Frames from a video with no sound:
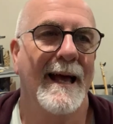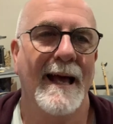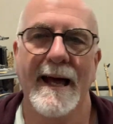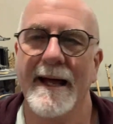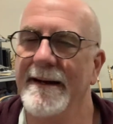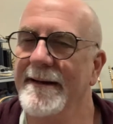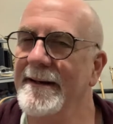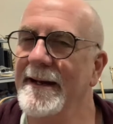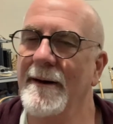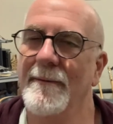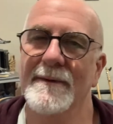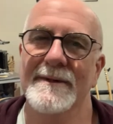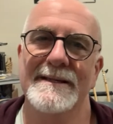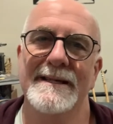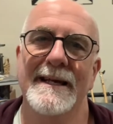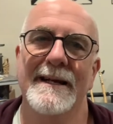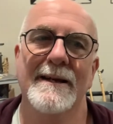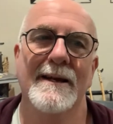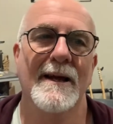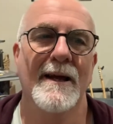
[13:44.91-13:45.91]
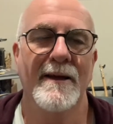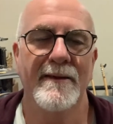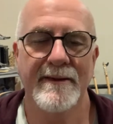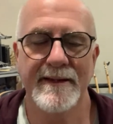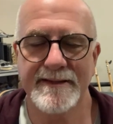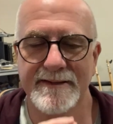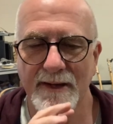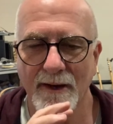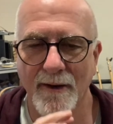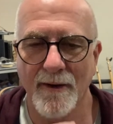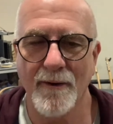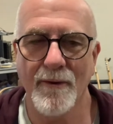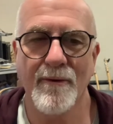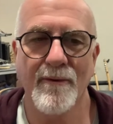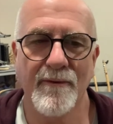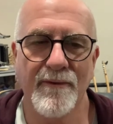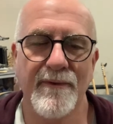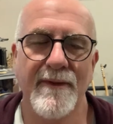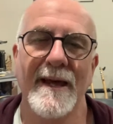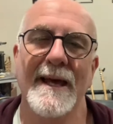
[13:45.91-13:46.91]
And that was it. This whole
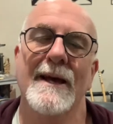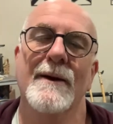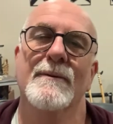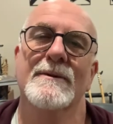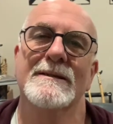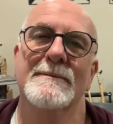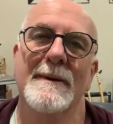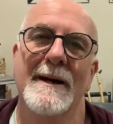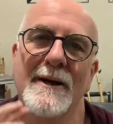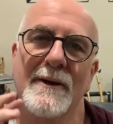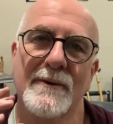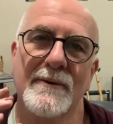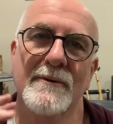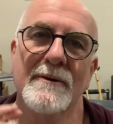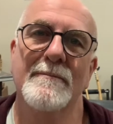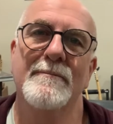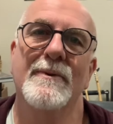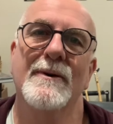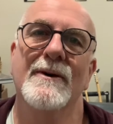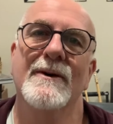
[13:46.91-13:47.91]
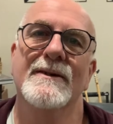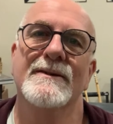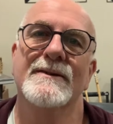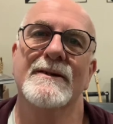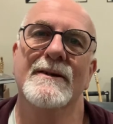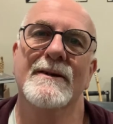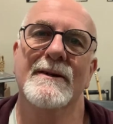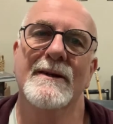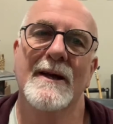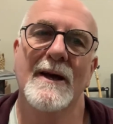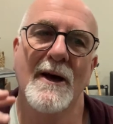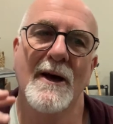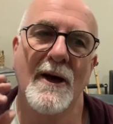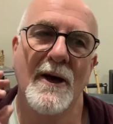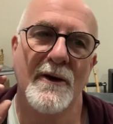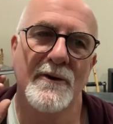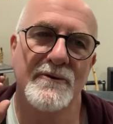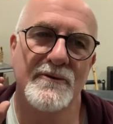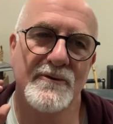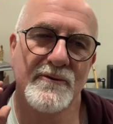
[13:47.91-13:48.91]
thing was about a good person
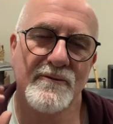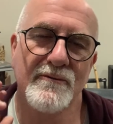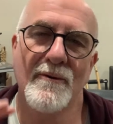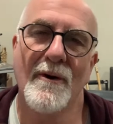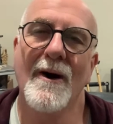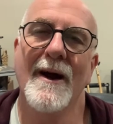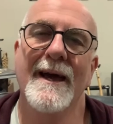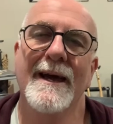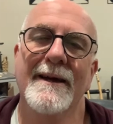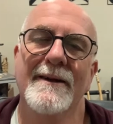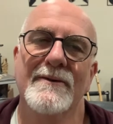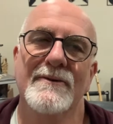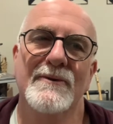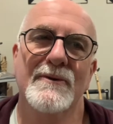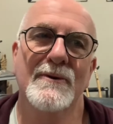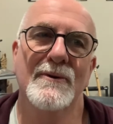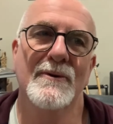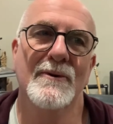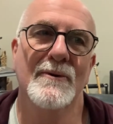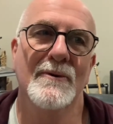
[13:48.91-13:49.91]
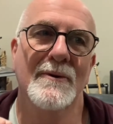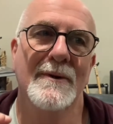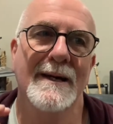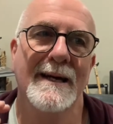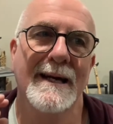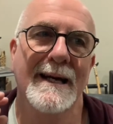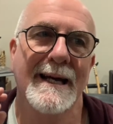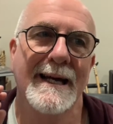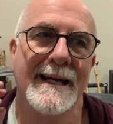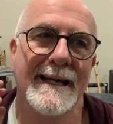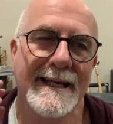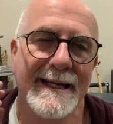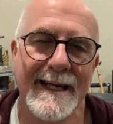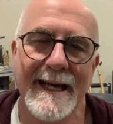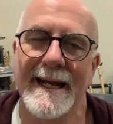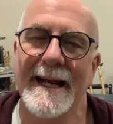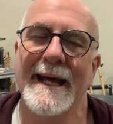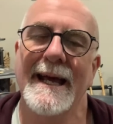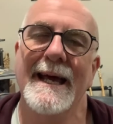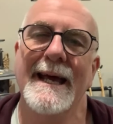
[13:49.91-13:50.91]
trying to get
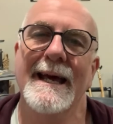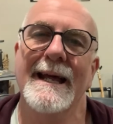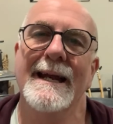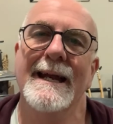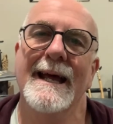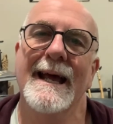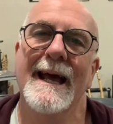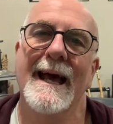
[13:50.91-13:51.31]
ahead,